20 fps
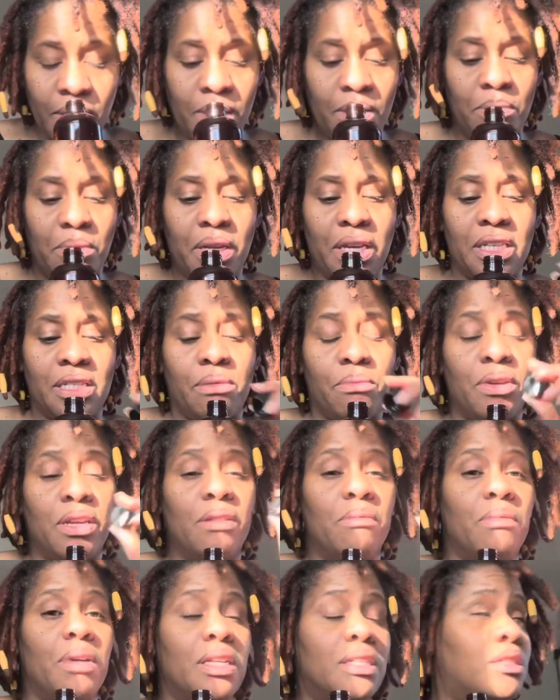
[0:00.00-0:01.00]
because I'm
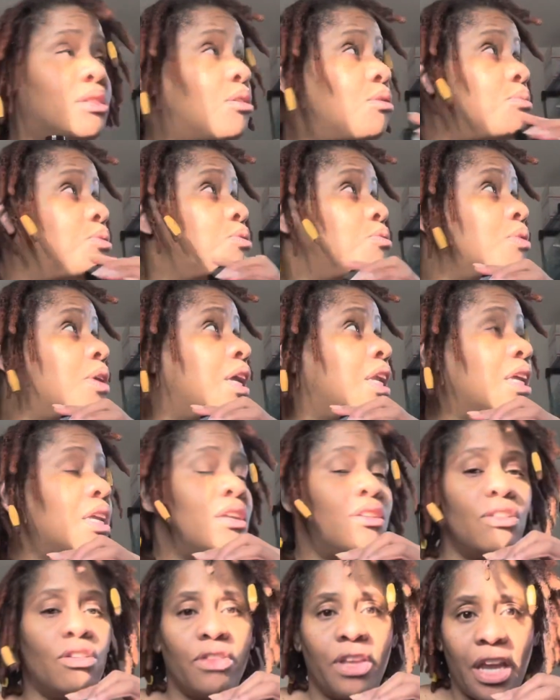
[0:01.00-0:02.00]
getting my soaps ready. You
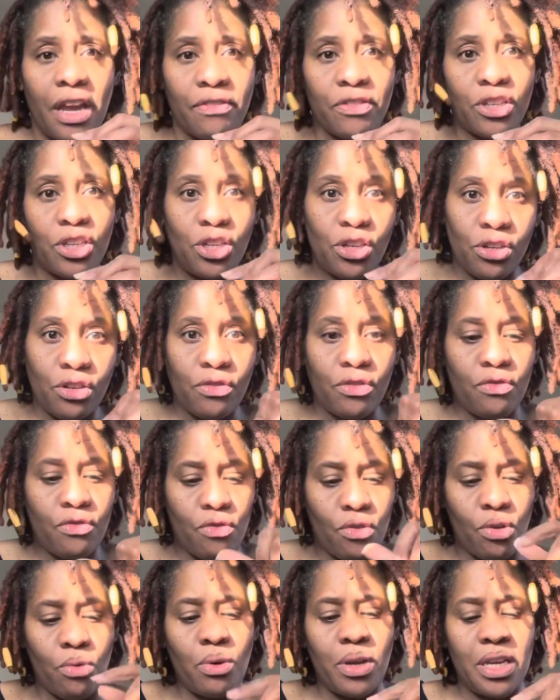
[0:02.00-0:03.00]
know, they have to cure for
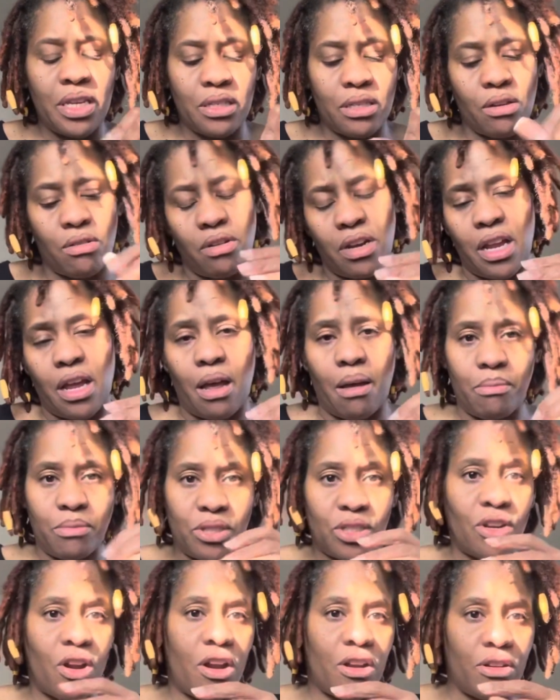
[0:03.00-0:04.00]
4 weeks, so I'm
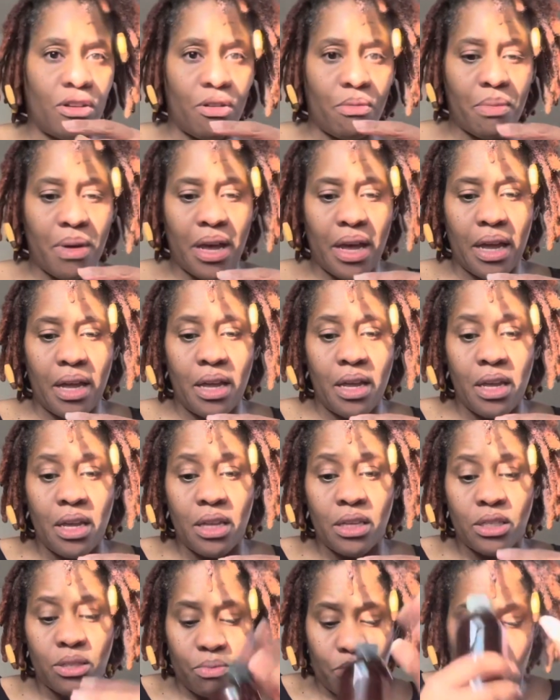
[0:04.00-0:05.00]
starting on my
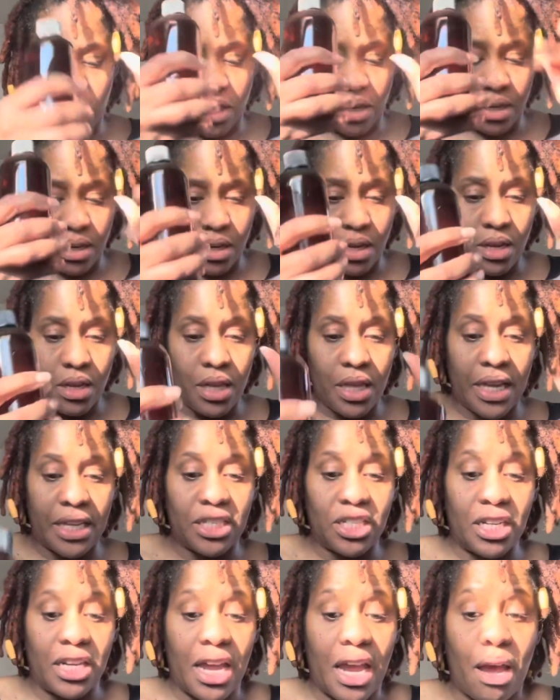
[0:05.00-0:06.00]
spring
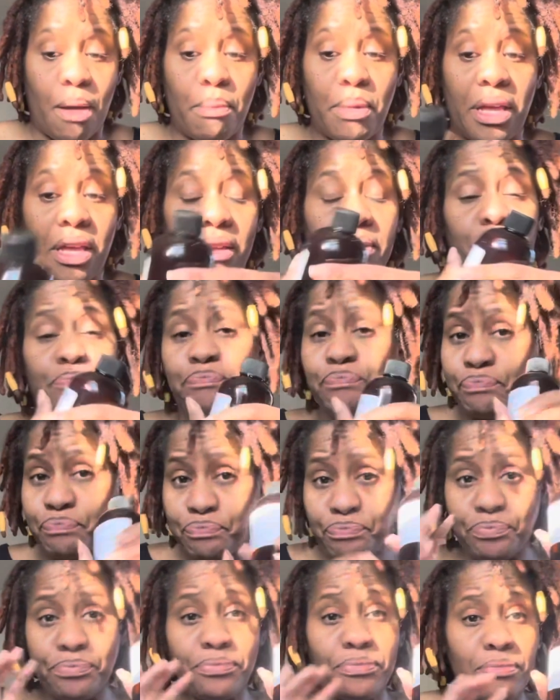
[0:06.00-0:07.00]
collection now. But
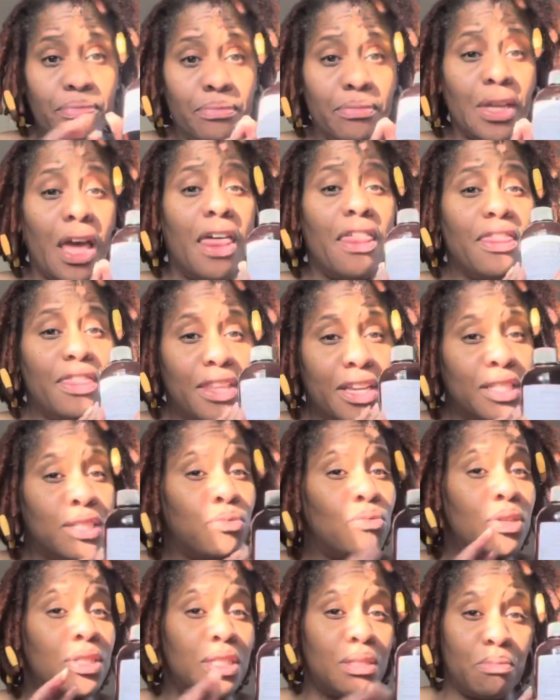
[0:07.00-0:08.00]
this
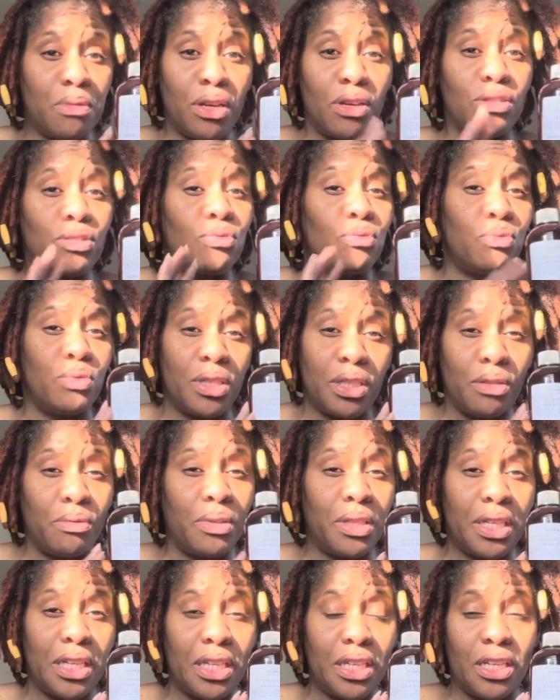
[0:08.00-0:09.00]
one smells really
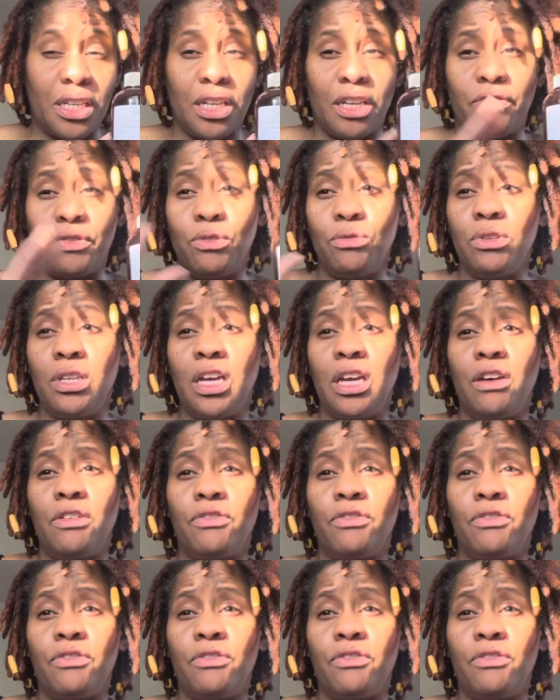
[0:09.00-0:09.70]
good. If you love